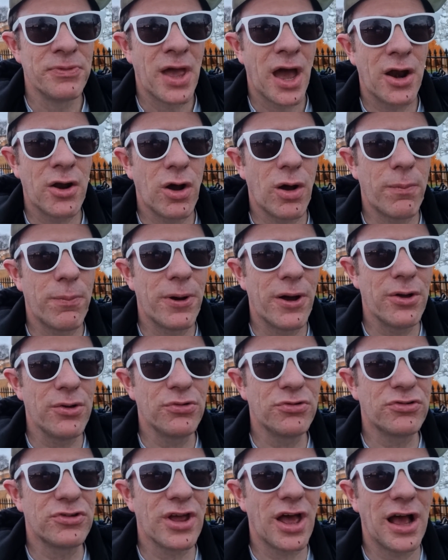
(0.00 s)
and I'll
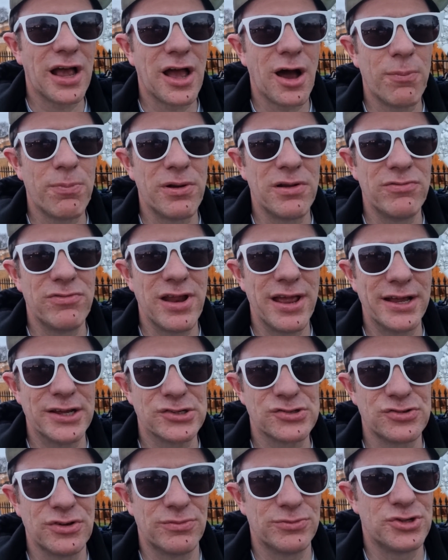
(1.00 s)
post a couple of
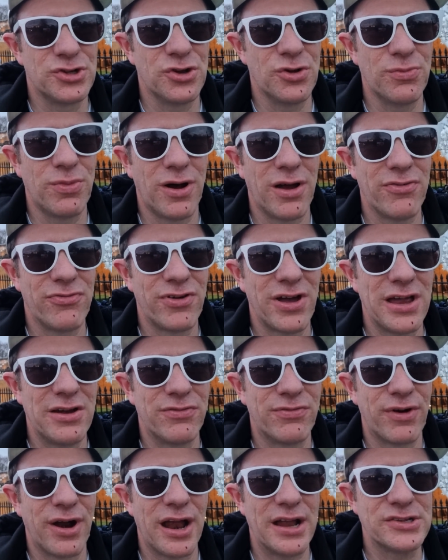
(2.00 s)
links from two of my
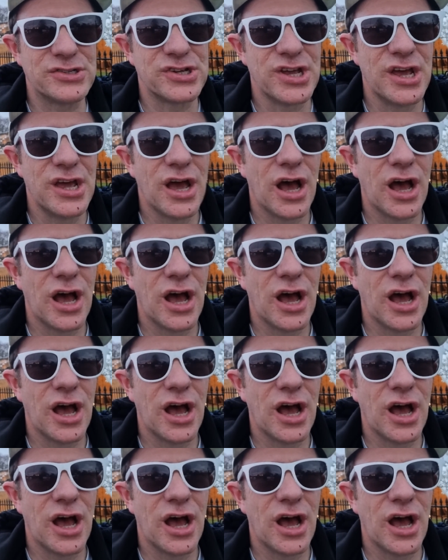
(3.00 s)
favourites,